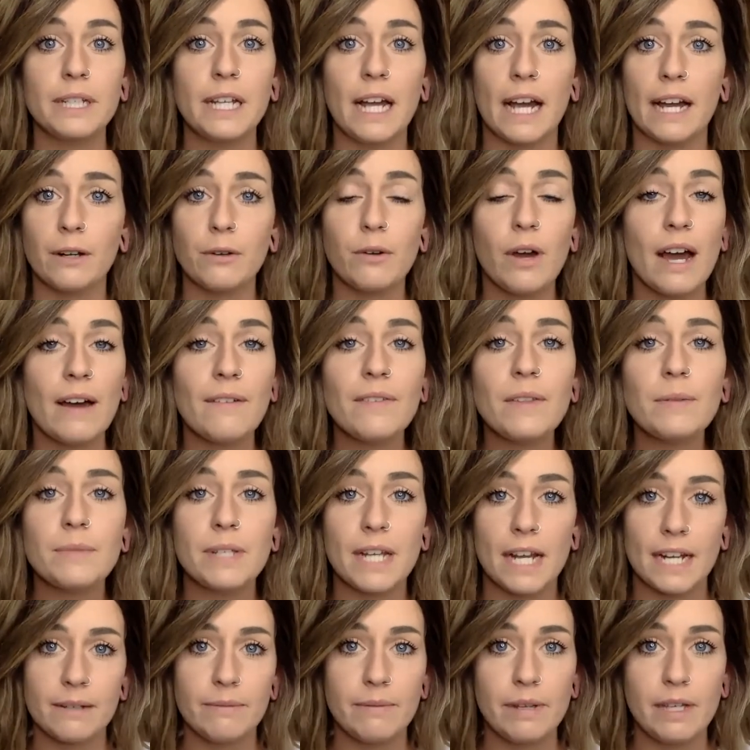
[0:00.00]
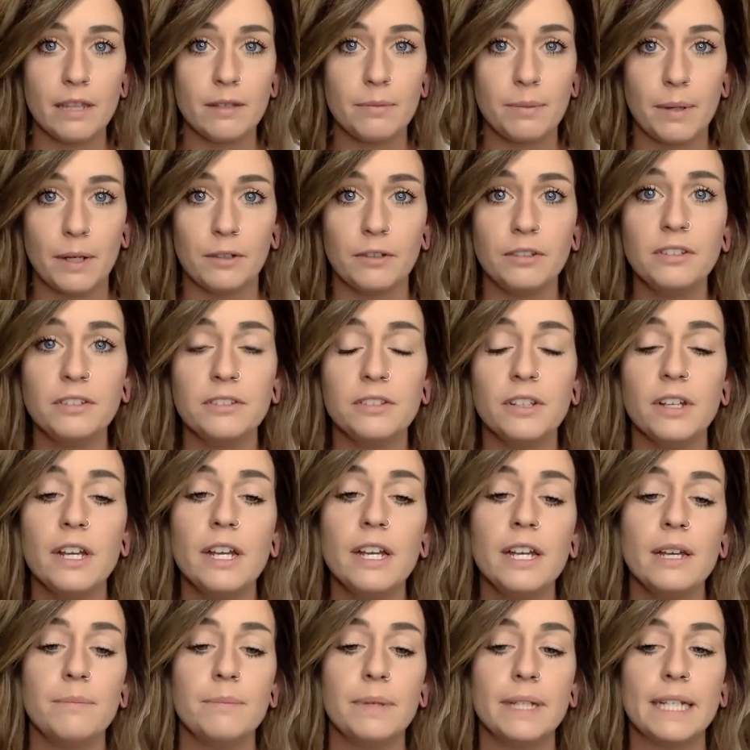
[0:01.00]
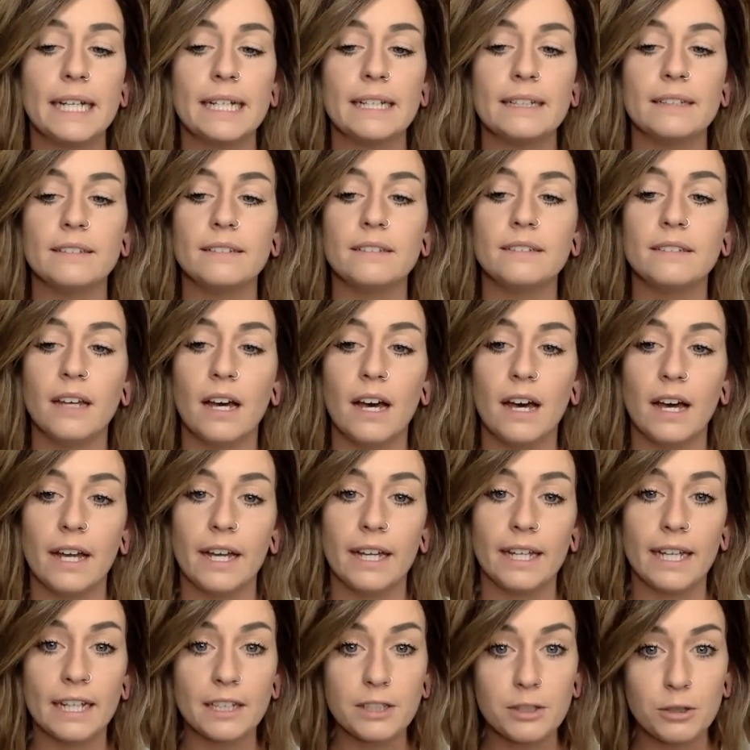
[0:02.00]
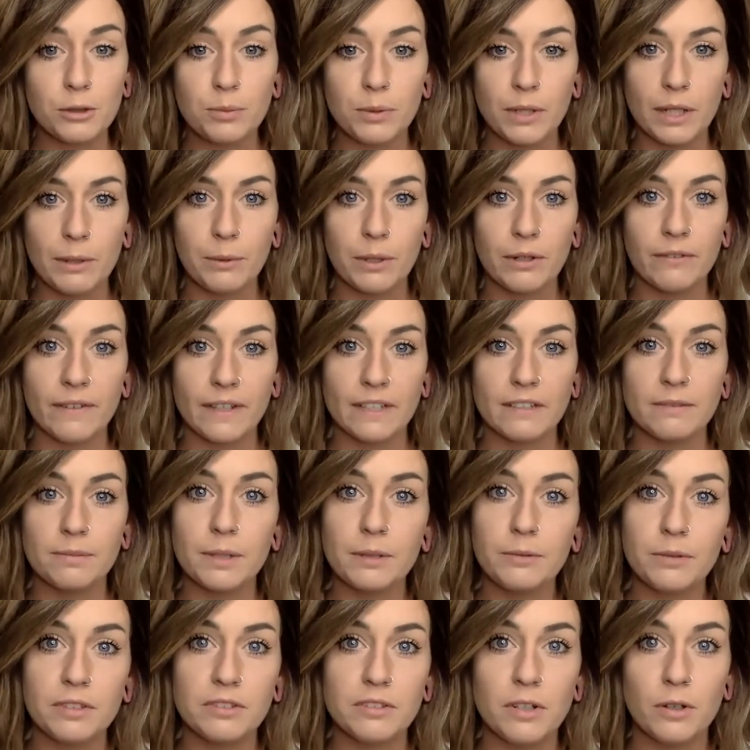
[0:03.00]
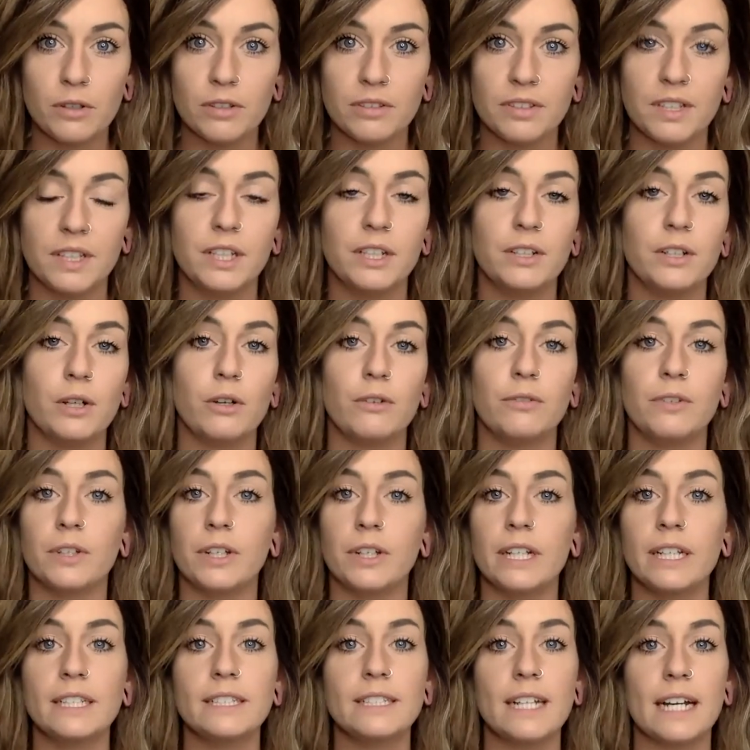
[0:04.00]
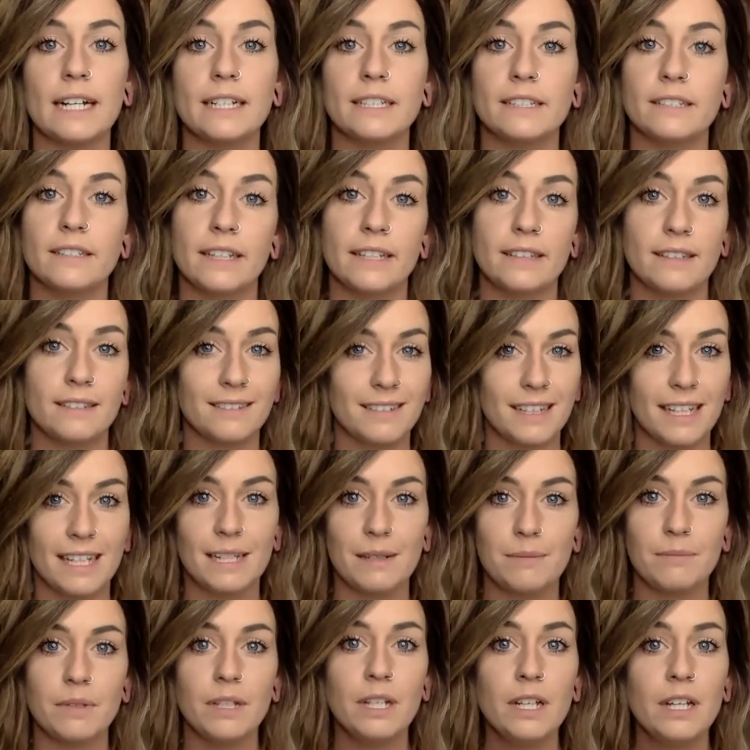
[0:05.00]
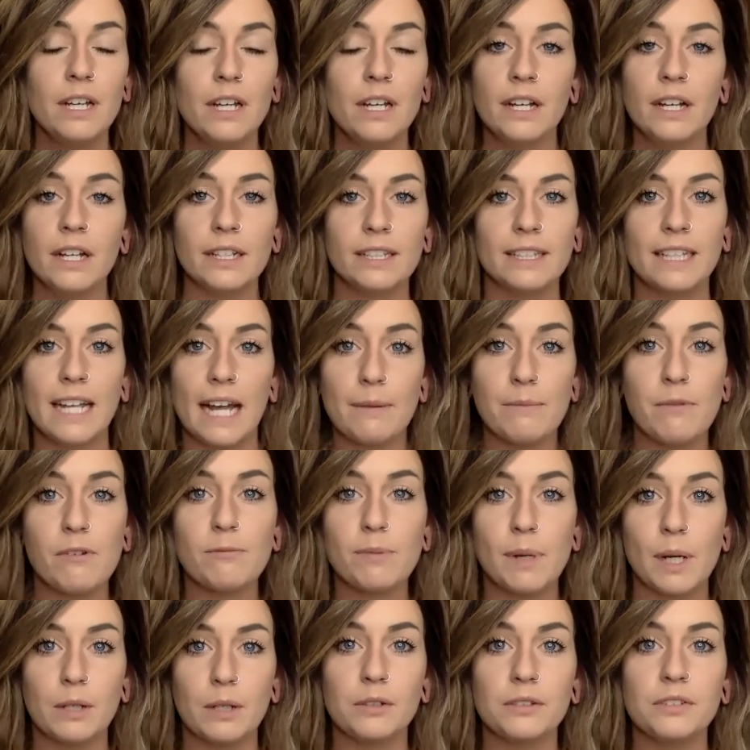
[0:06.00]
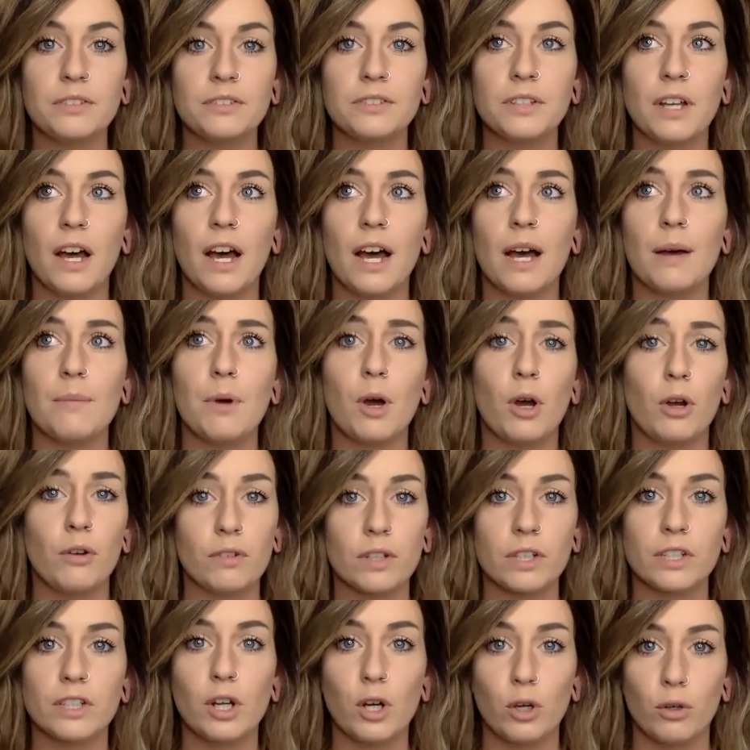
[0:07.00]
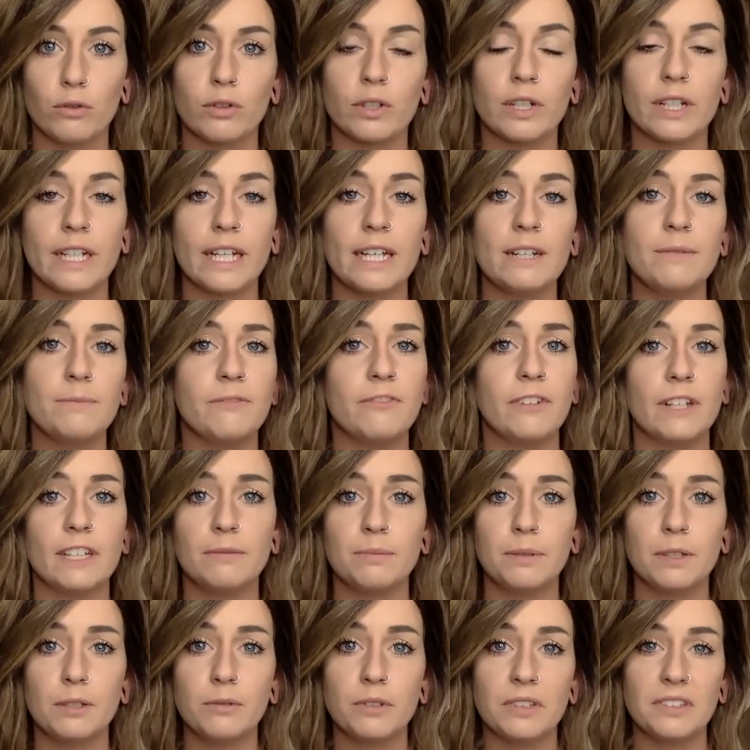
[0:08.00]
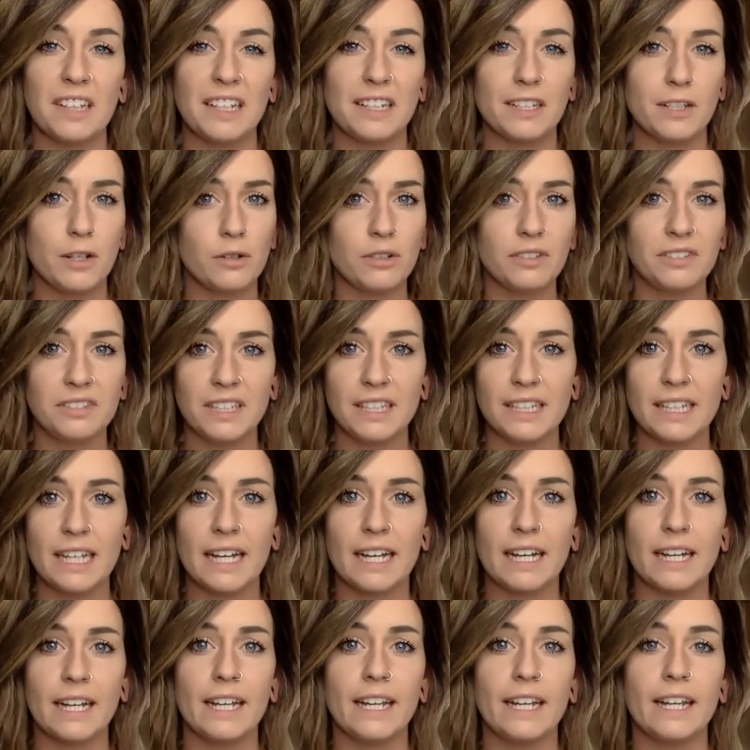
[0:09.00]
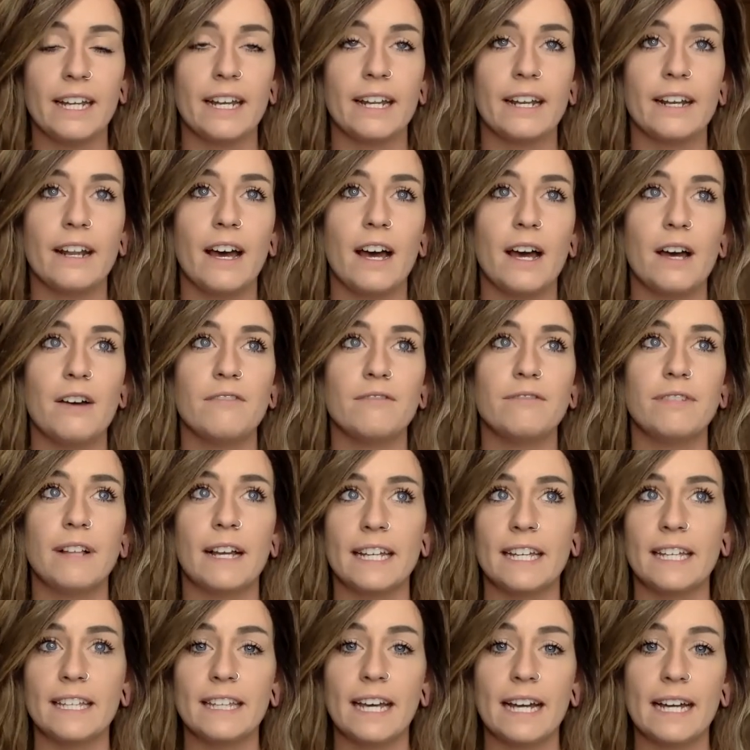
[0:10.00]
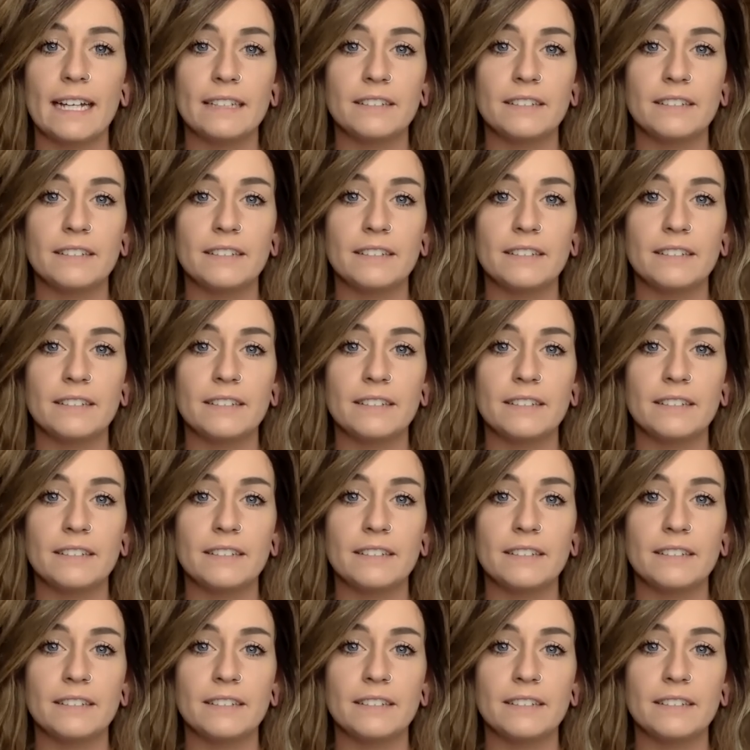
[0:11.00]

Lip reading: I don't have them tag me in the post, because it got to a point where Facebook was noticing, if you're getting tagged in like the same type of post over and over again, Facebook was like noticing that and flagging that.